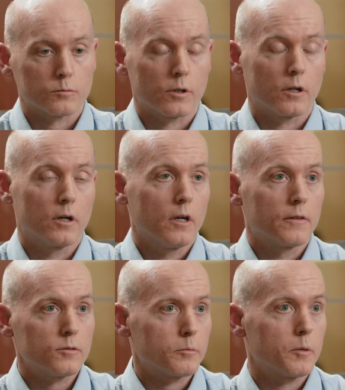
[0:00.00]
where
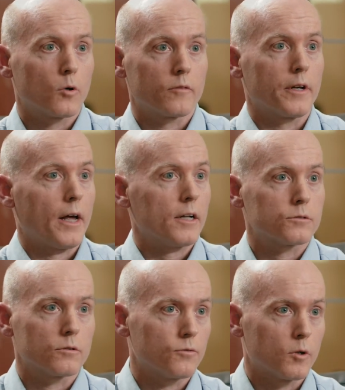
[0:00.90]
this would be more of a
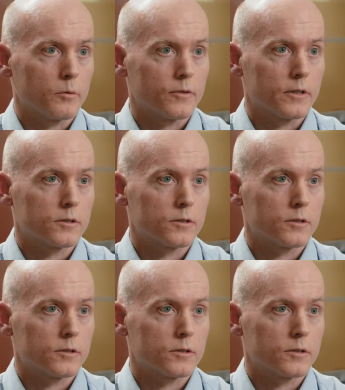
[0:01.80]
natural form of it.